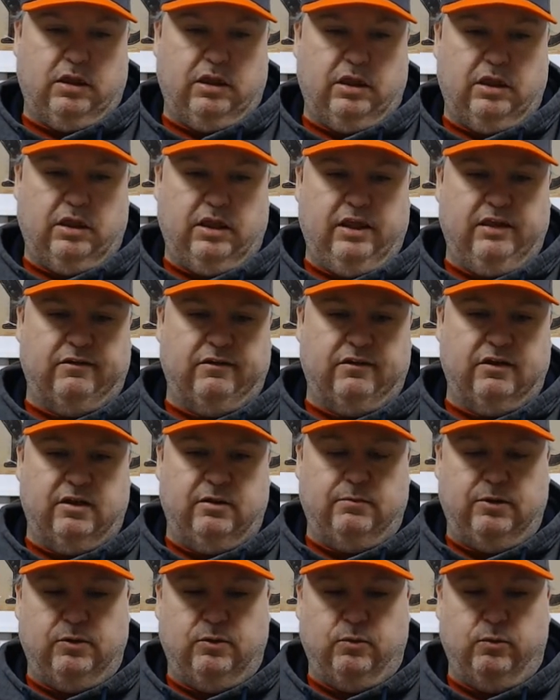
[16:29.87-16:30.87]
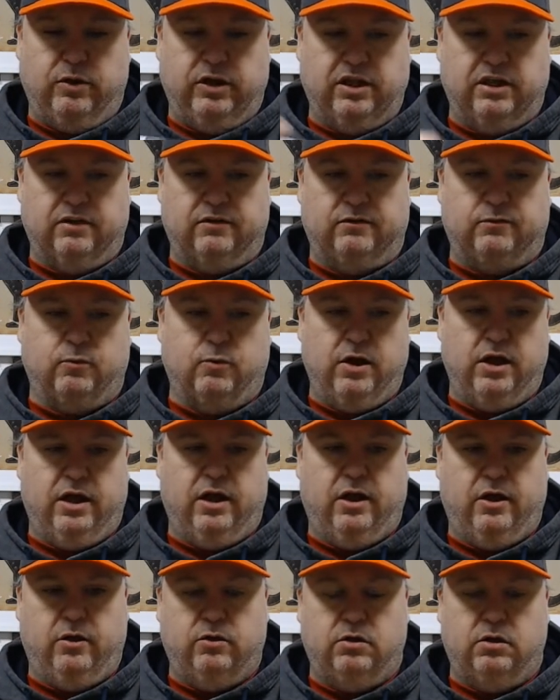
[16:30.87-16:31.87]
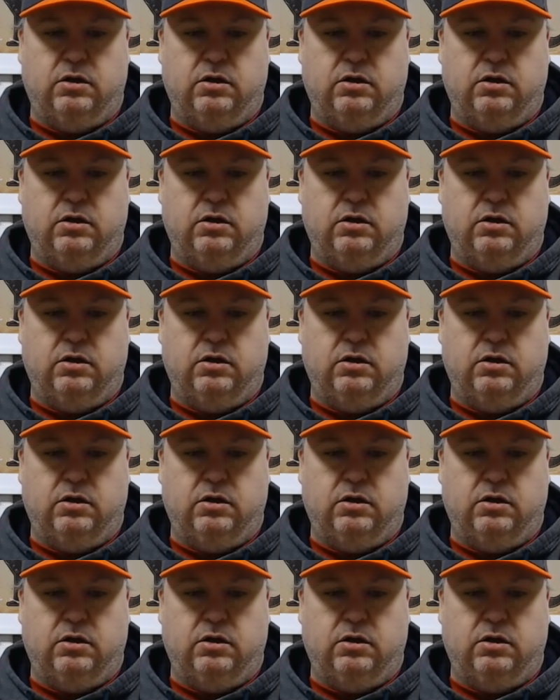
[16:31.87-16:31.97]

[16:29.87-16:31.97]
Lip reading: they sent me Wii as well.